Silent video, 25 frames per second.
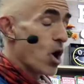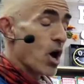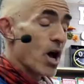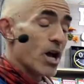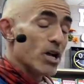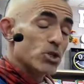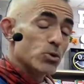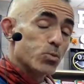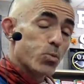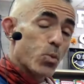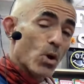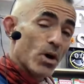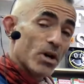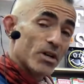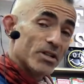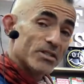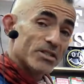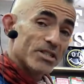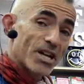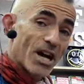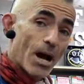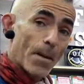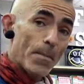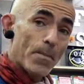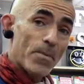as well on
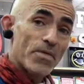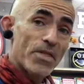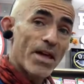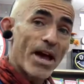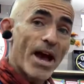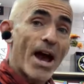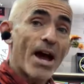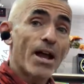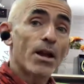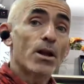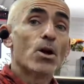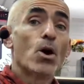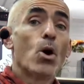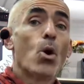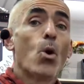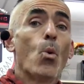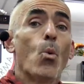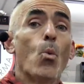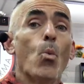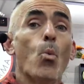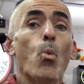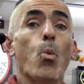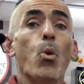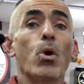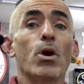top of that
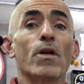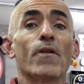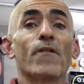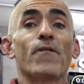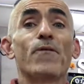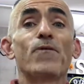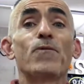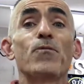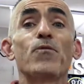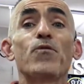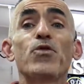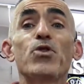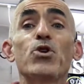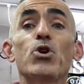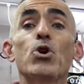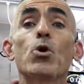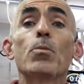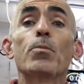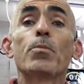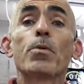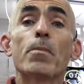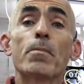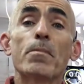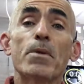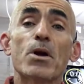one of few
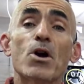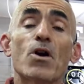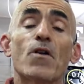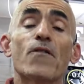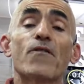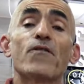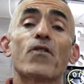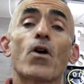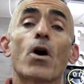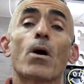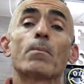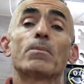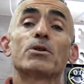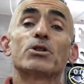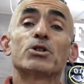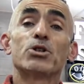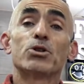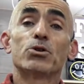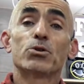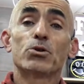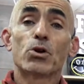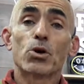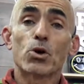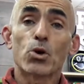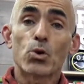premier
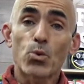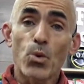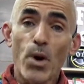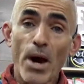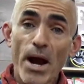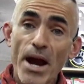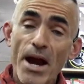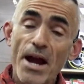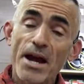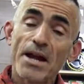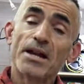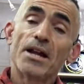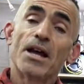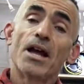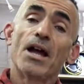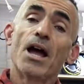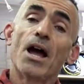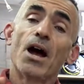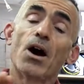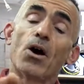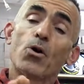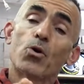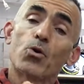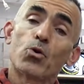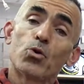pharmaceutical grade
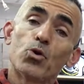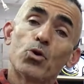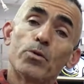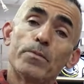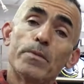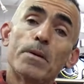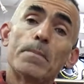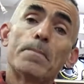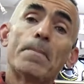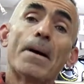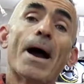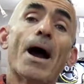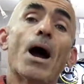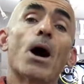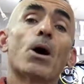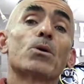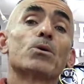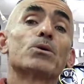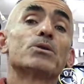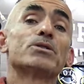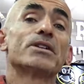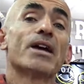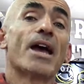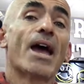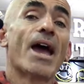L-glutamine
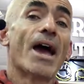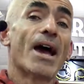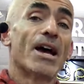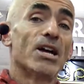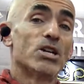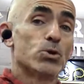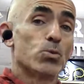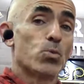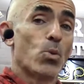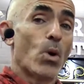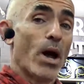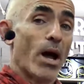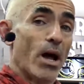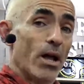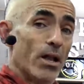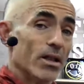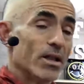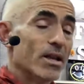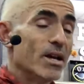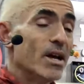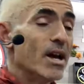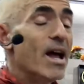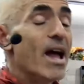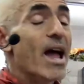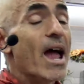powders as well.
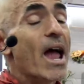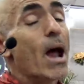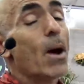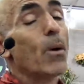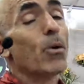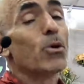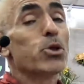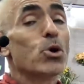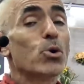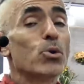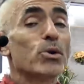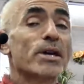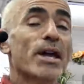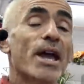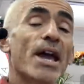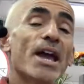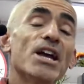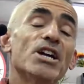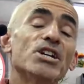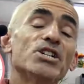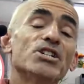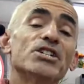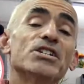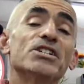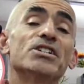Now with
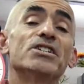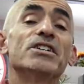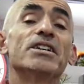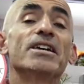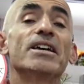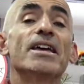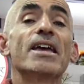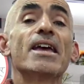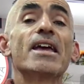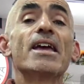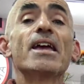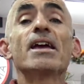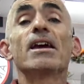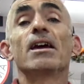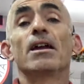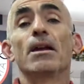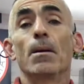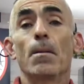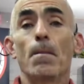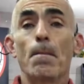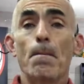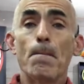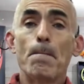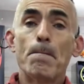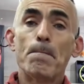locations in
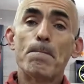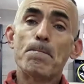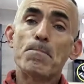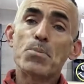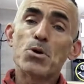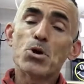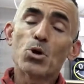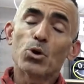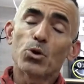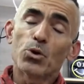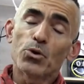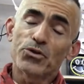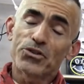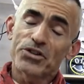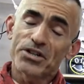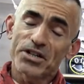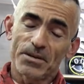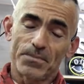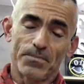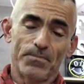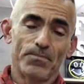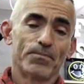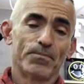Buellton,